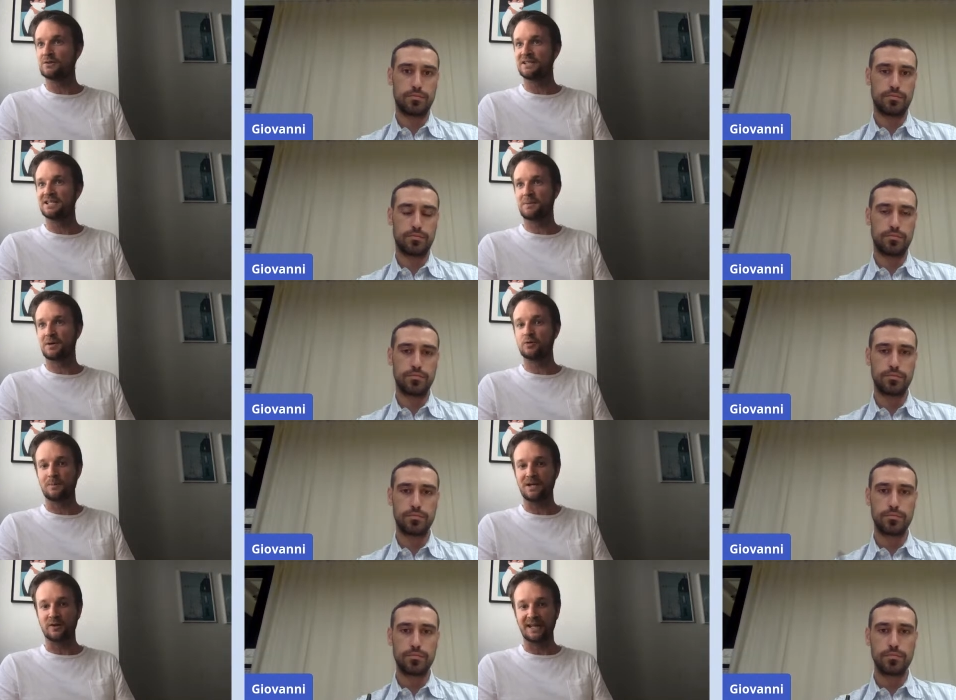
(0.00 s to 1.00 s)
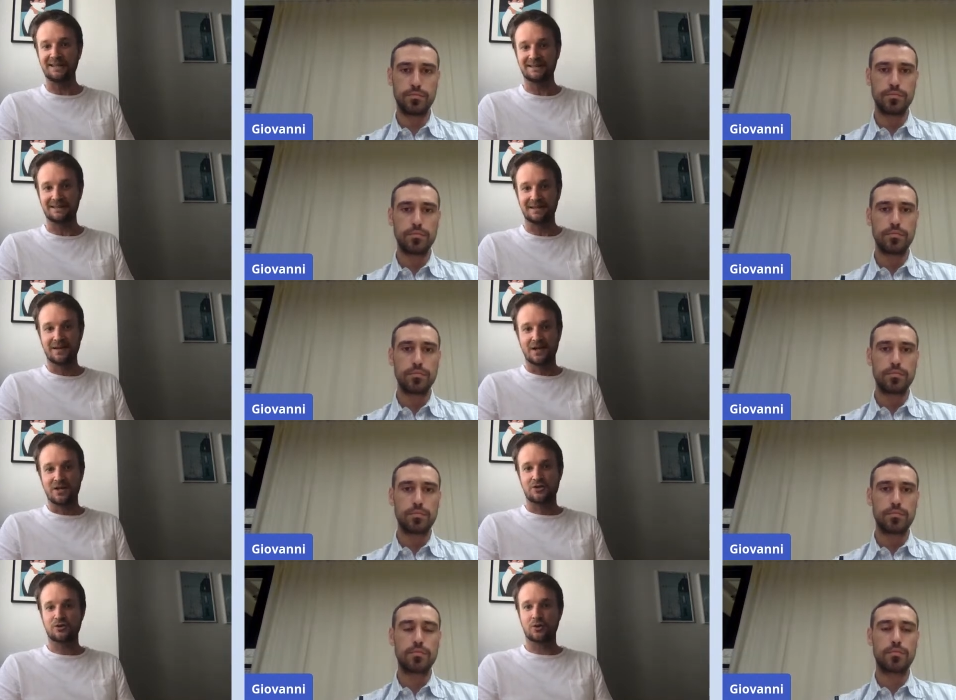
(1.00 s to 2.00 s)
Speaker 1: during this period to be connected.
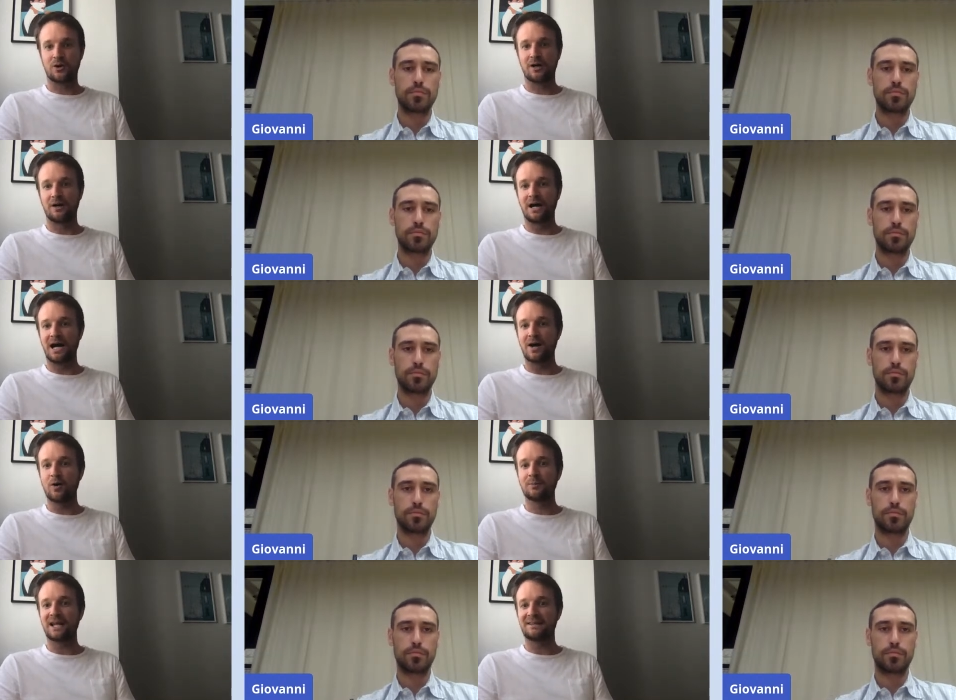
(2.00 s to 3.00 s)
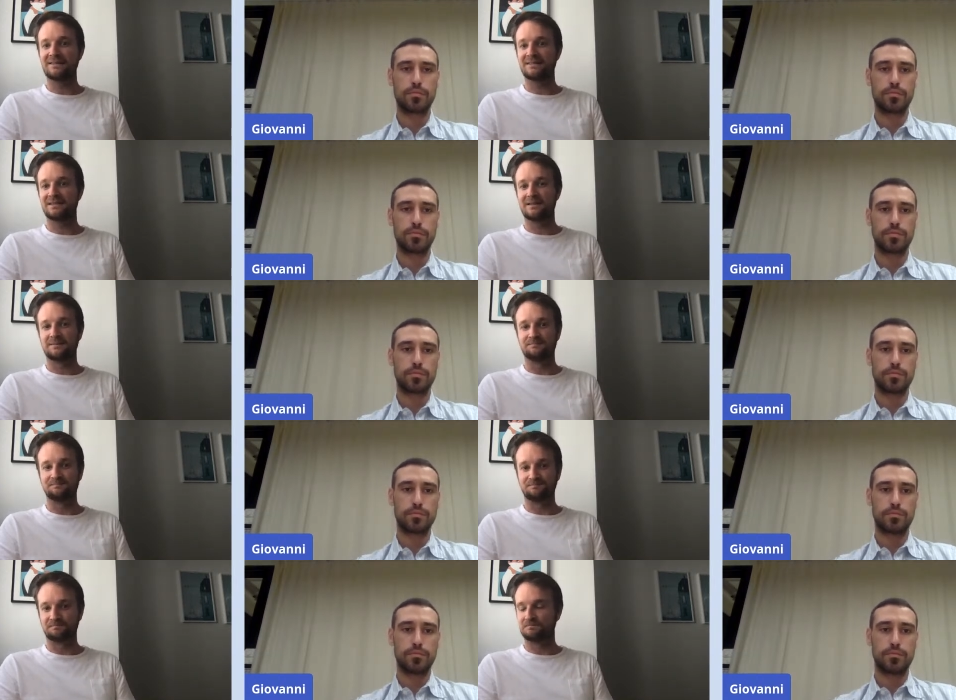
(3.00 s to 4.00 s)
So uh, I hope that.
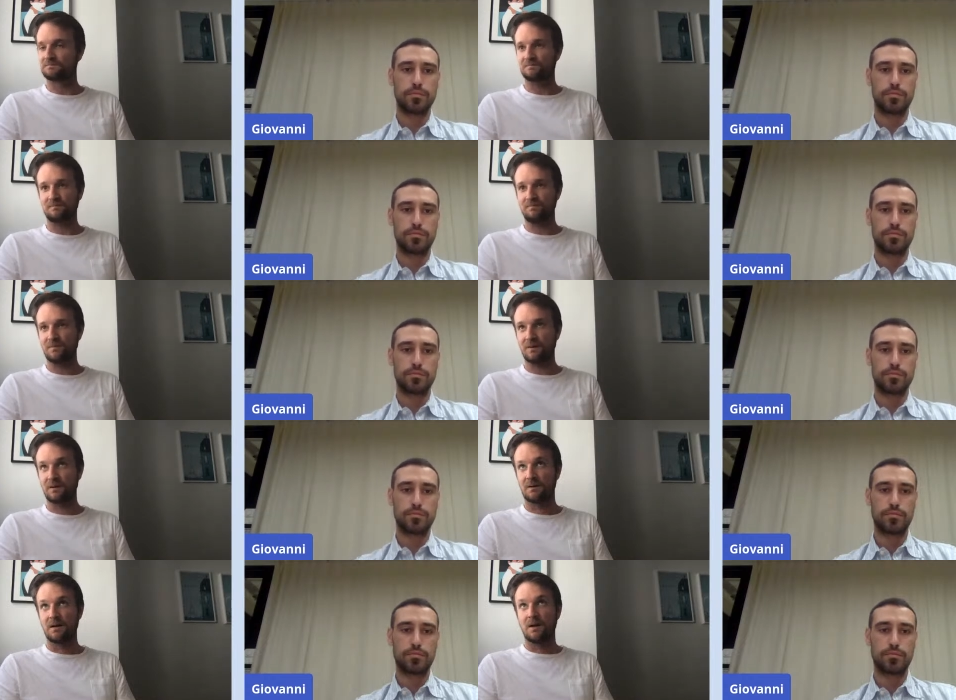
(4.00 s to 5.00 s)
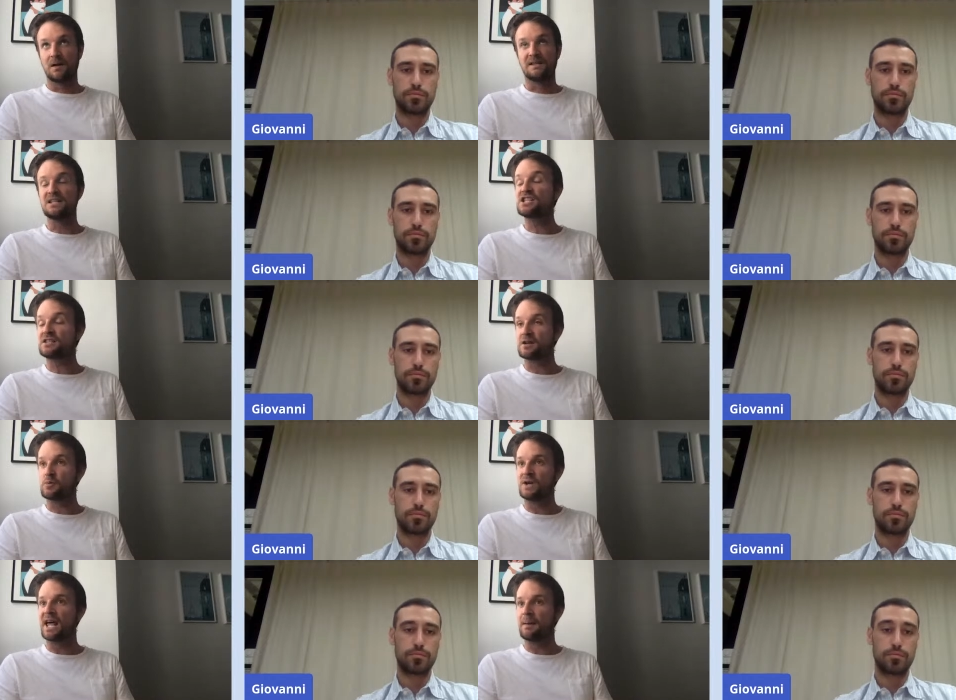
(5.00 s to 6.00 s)
Um,
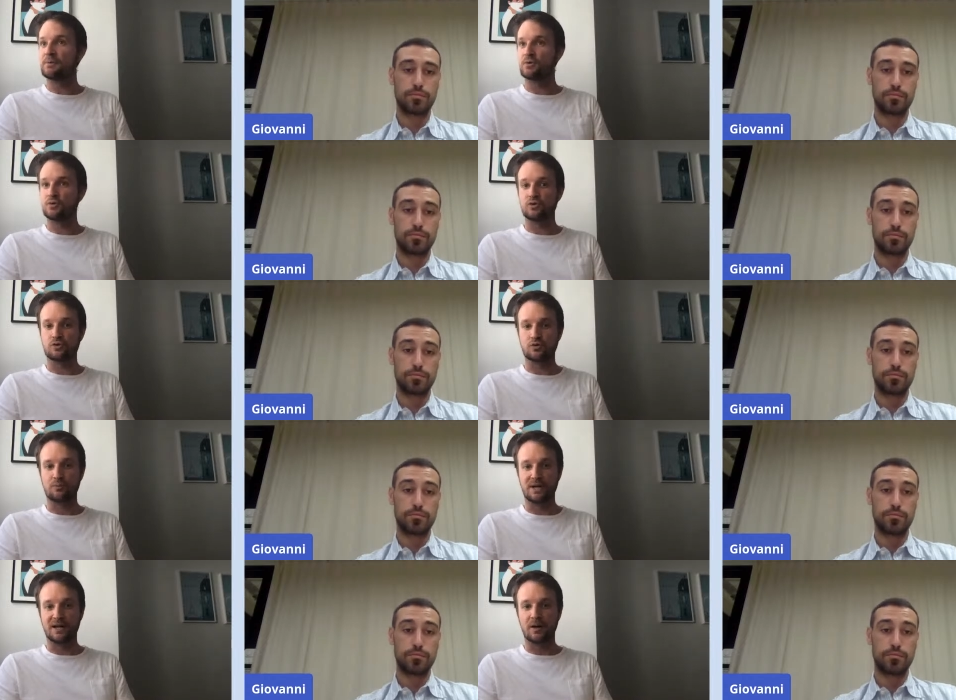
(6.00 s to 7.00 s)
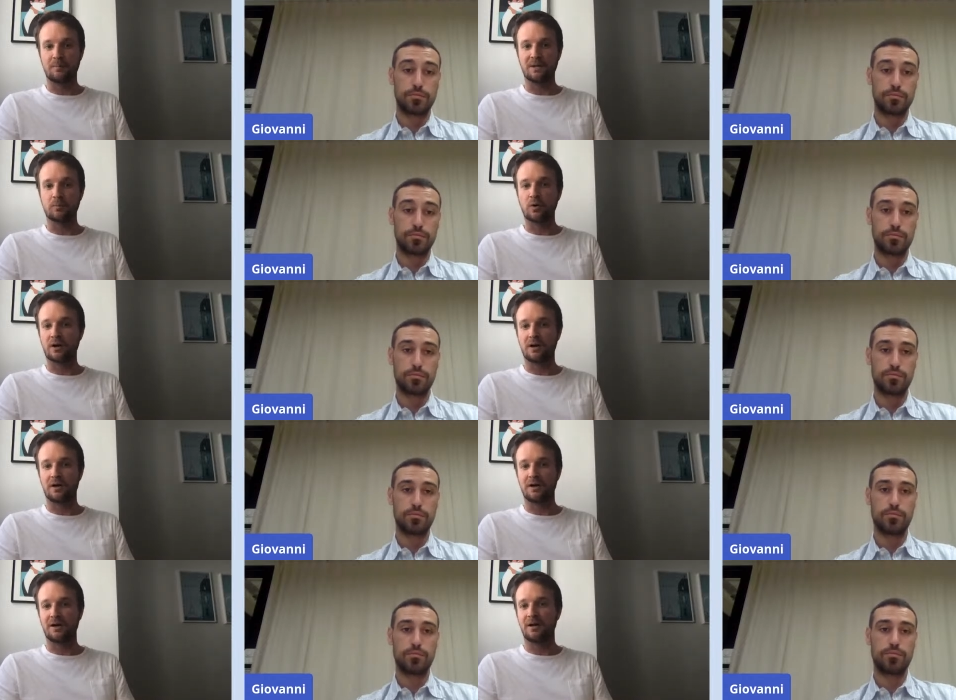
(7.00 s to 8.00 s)
Digital will help to to to bring a bit more uh,
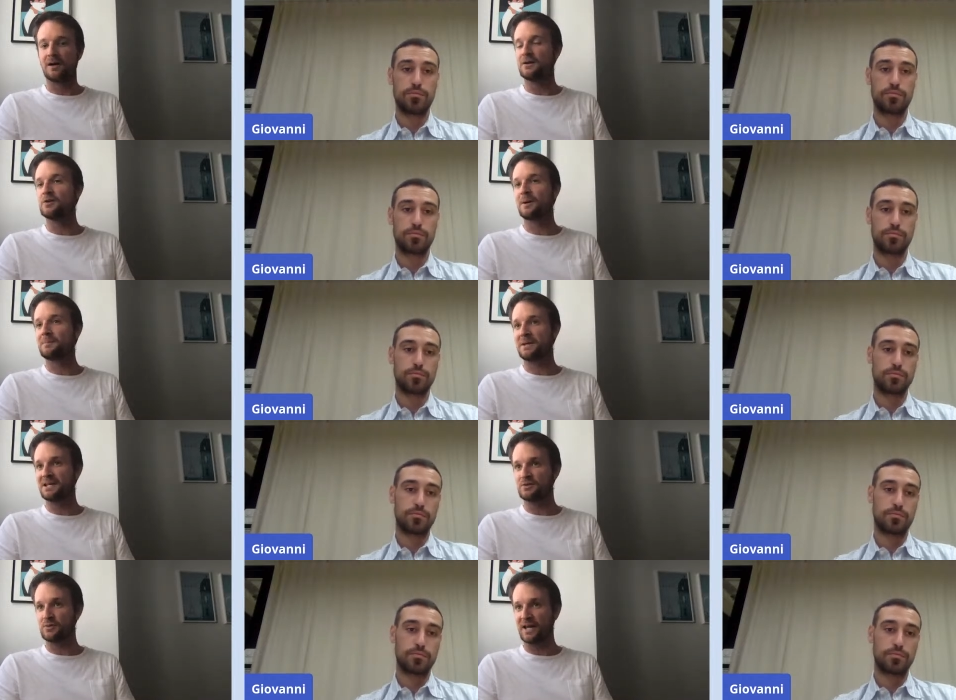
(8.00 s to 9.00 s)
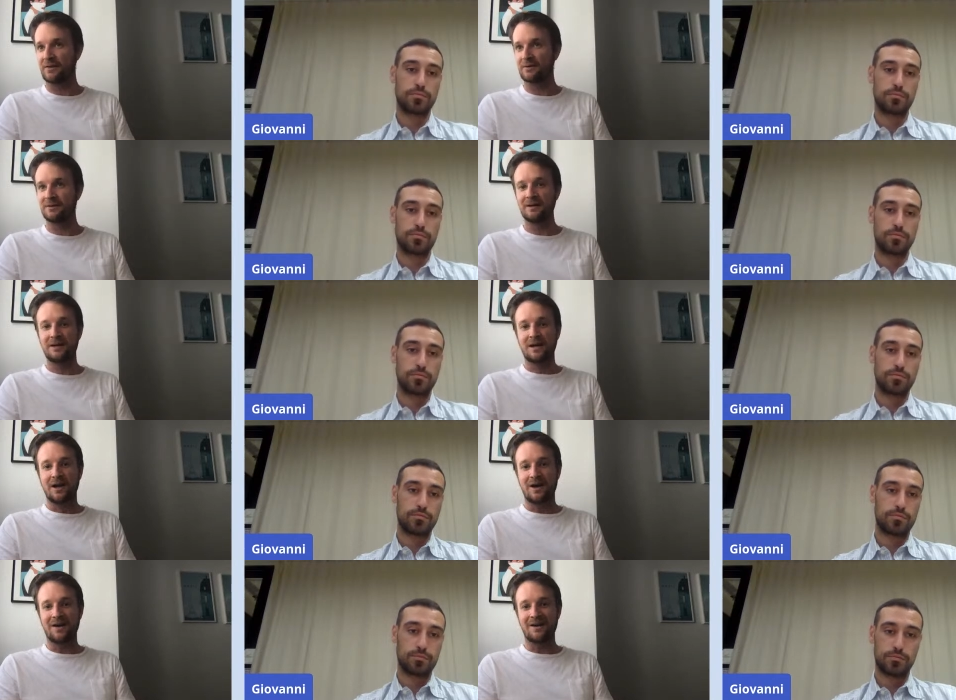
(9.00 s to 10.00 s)
uh, human beings together.
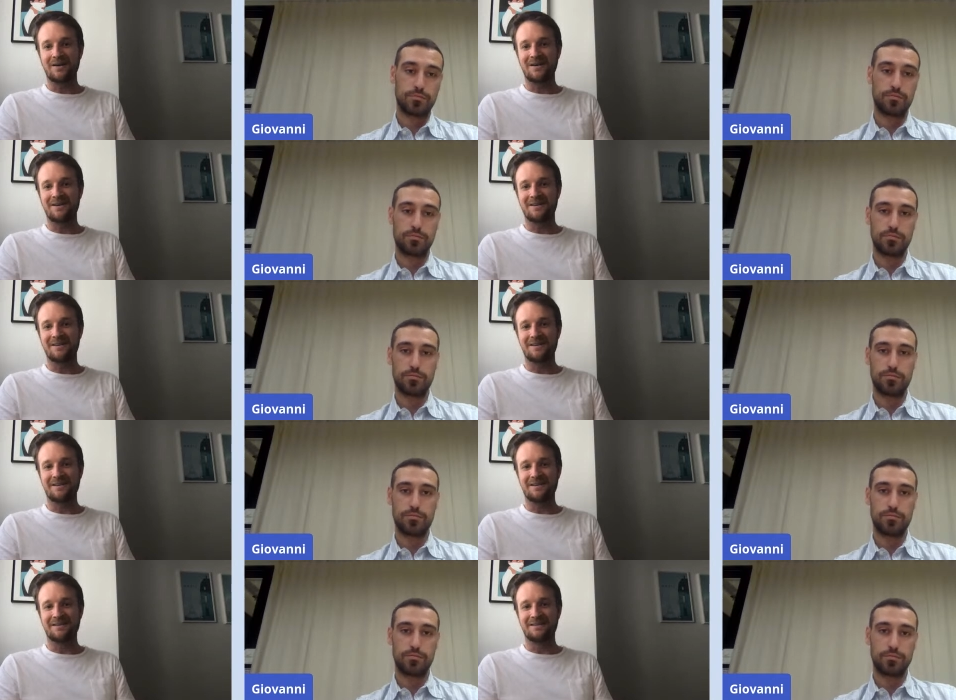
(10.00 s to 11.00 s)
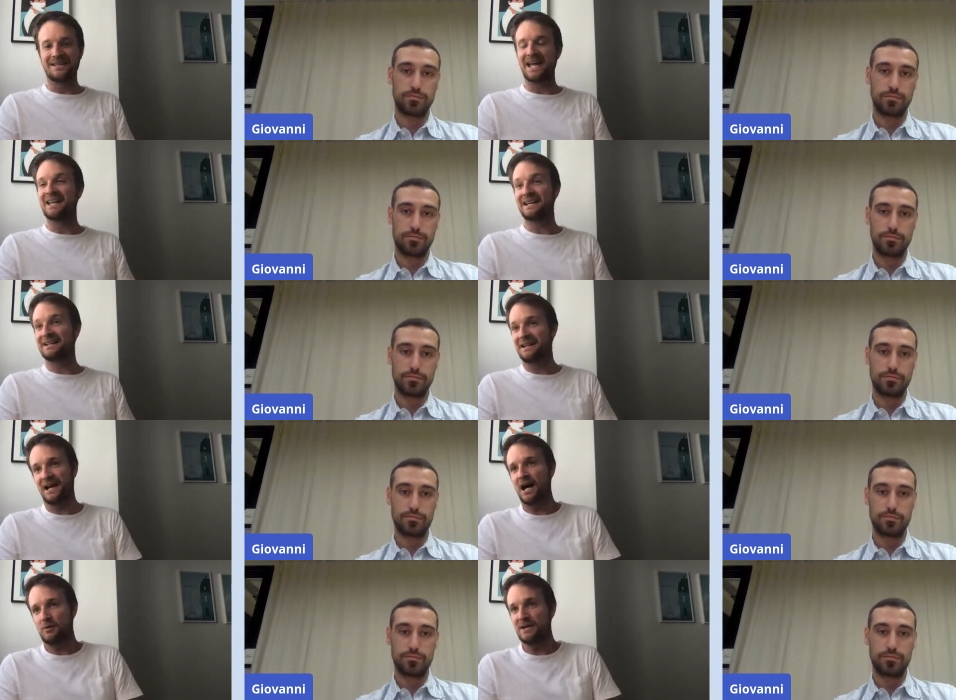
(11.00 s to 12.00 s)
Uh, uh, and, and
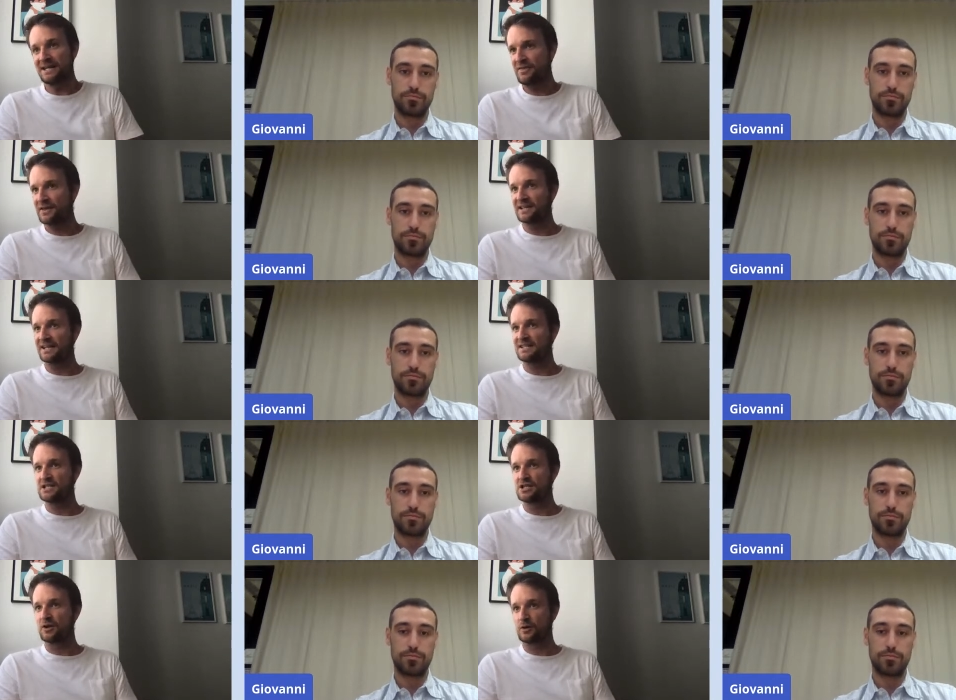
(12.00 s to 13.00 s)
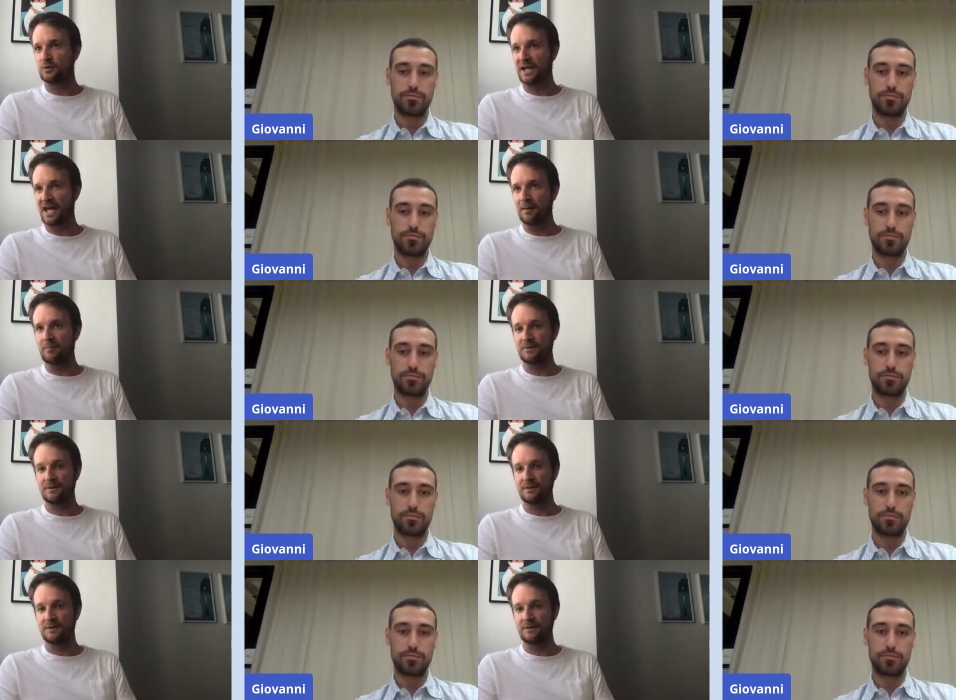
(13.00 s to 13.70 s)
I really think that digital could help.